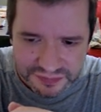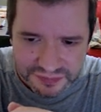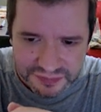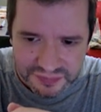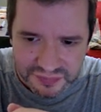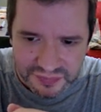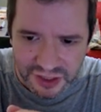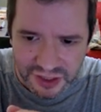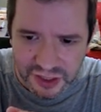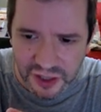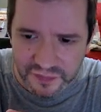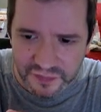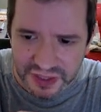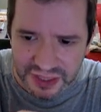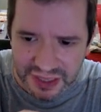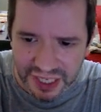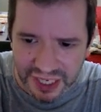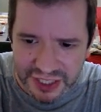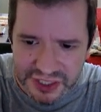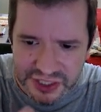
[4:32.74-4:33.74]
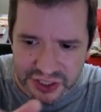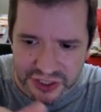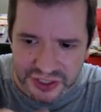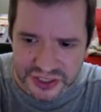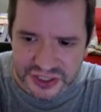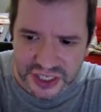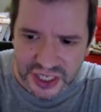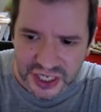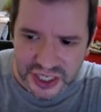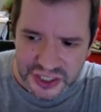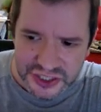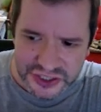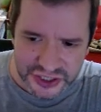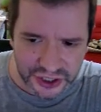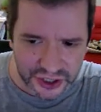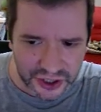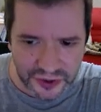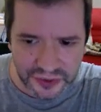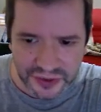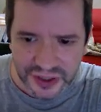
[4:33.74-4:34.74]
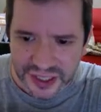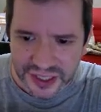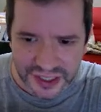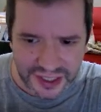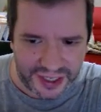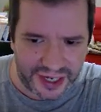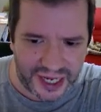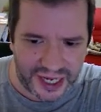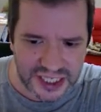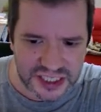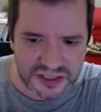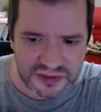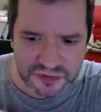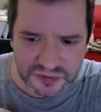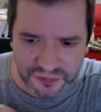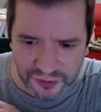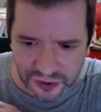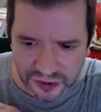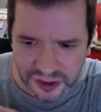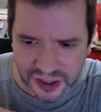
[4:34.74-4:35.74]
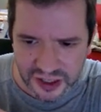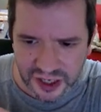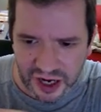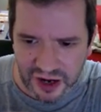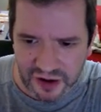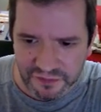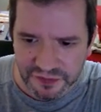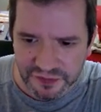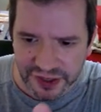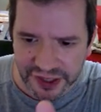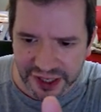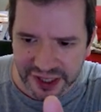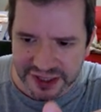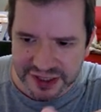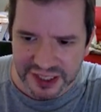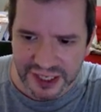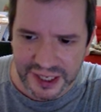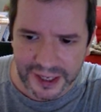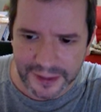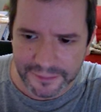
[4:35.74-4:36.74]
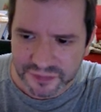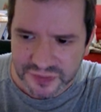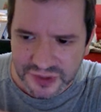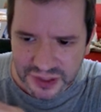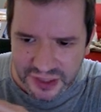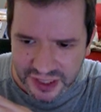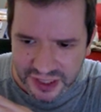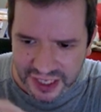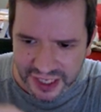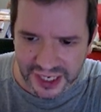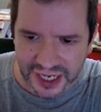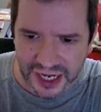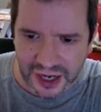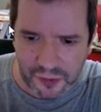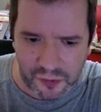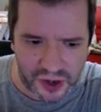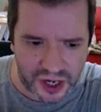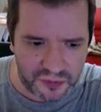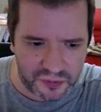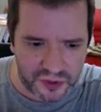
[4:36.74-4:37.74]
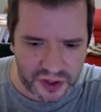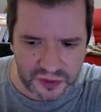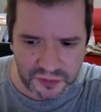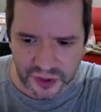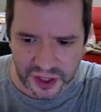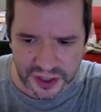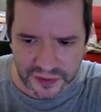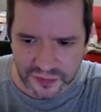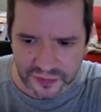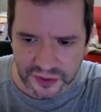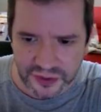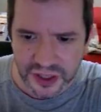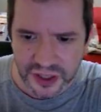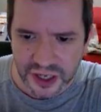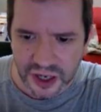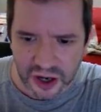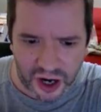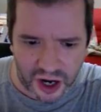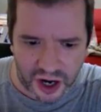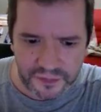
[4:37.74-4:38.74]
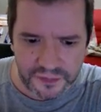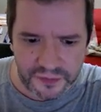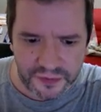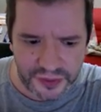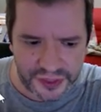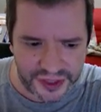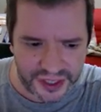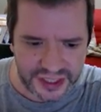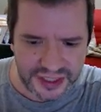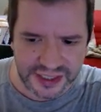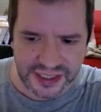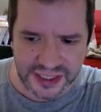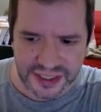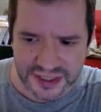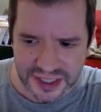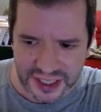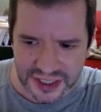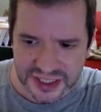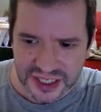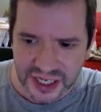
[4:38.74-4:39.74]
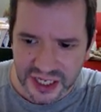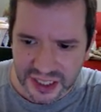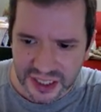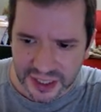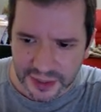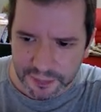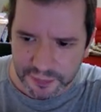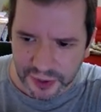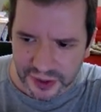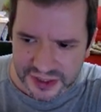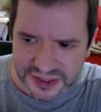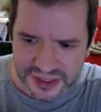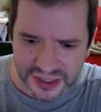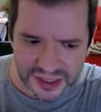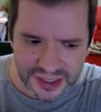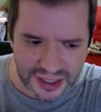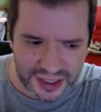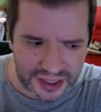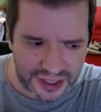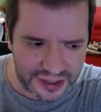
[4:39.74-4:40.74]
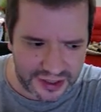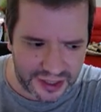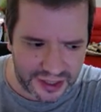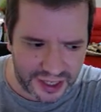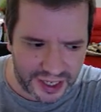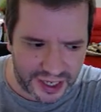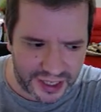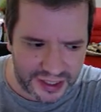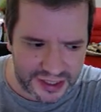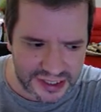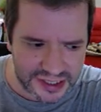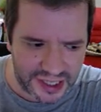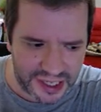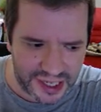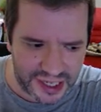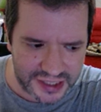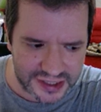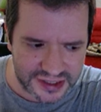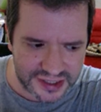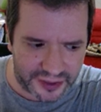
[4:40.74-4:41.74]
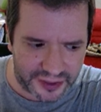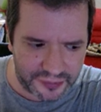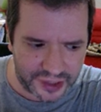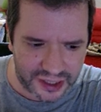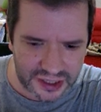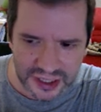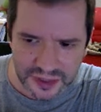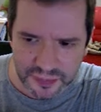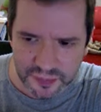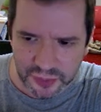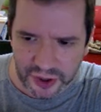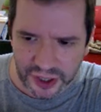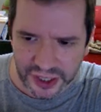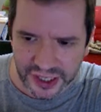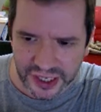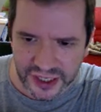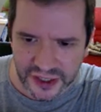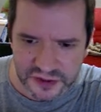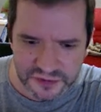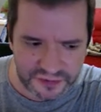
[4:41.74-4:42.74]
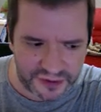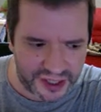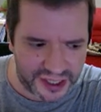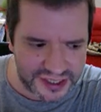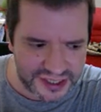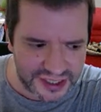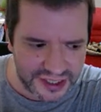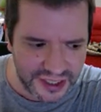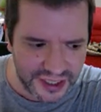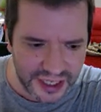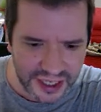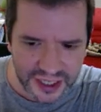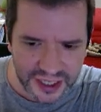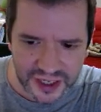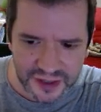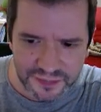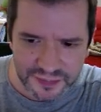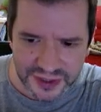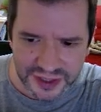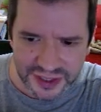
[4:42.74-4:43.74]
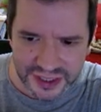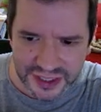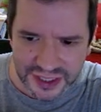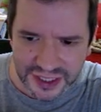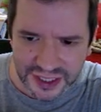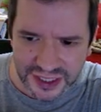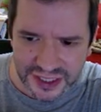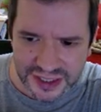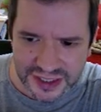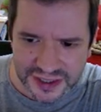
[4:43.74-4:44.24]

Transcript: elections. So he has full confidence in getting away with whatever awful thing he does. He puts the gun at his head, directly pointing at his face. Give me the keys.